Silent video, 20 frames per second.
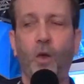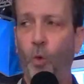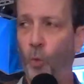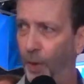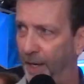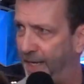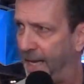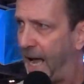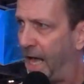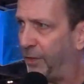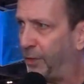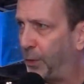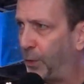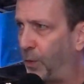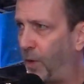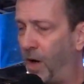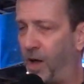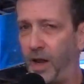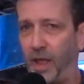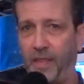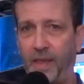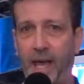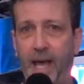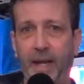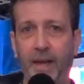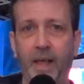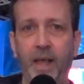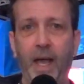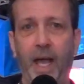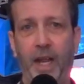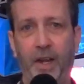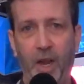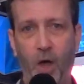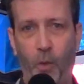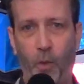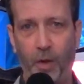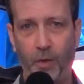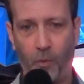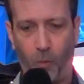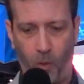we got through all of that, and no
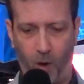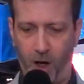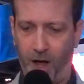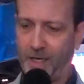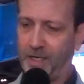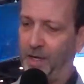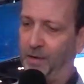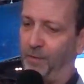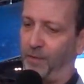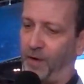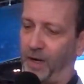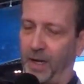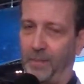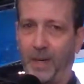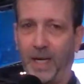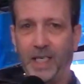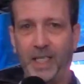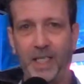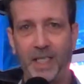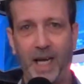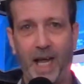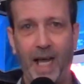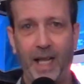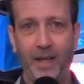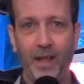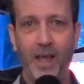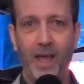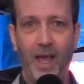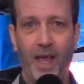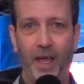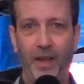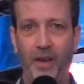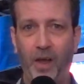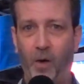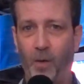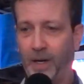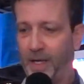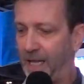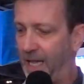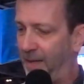one walked in front of my shot, and
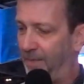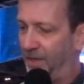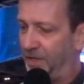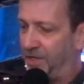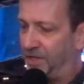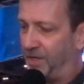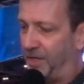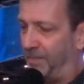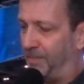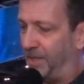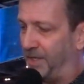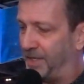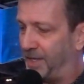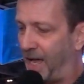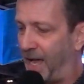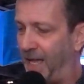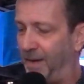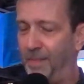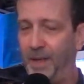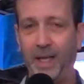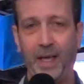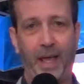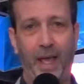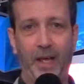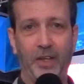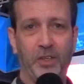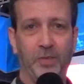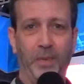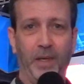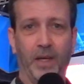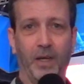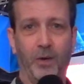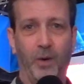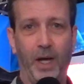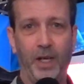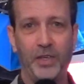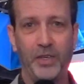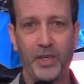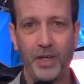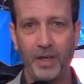no one came and stood beside me and asked me a
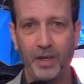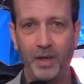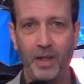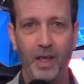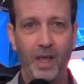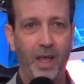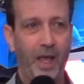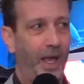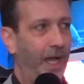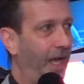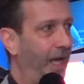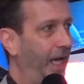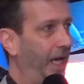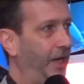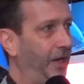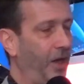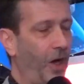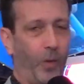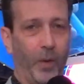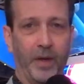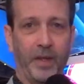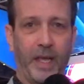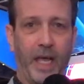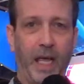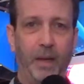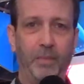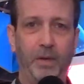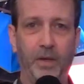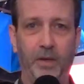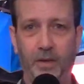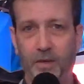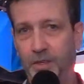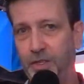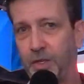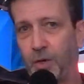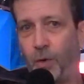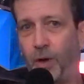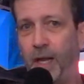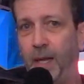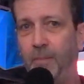question, and no one came and
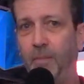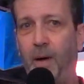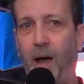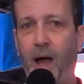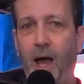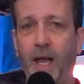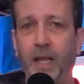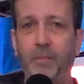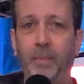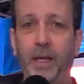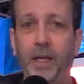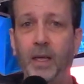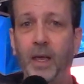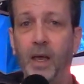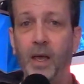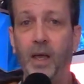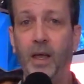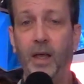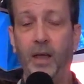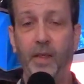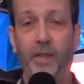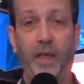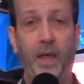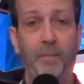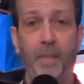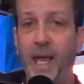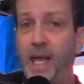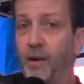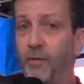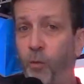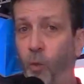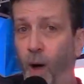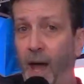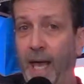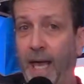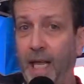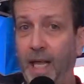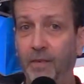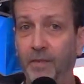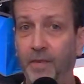screamed behind me. They may have
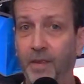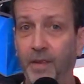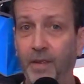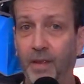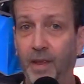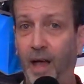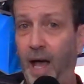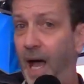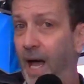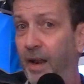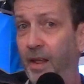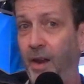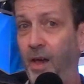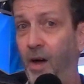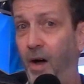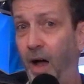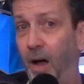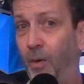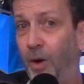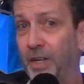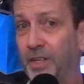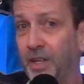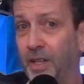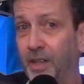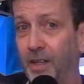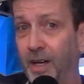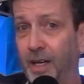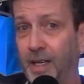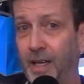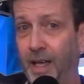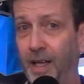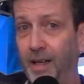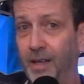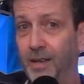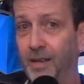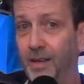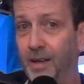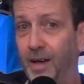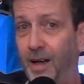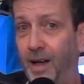waved. I don't know. I wasn't looking.
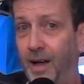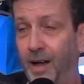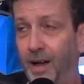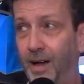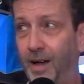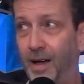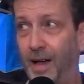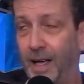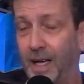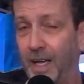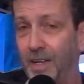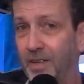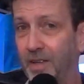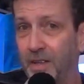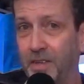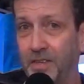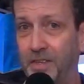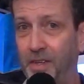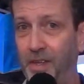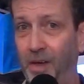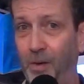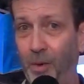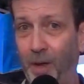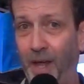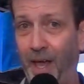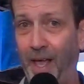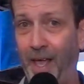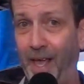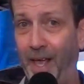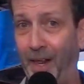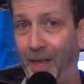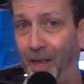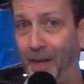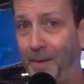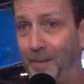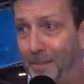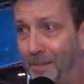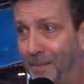I guess I'll see it when I edit.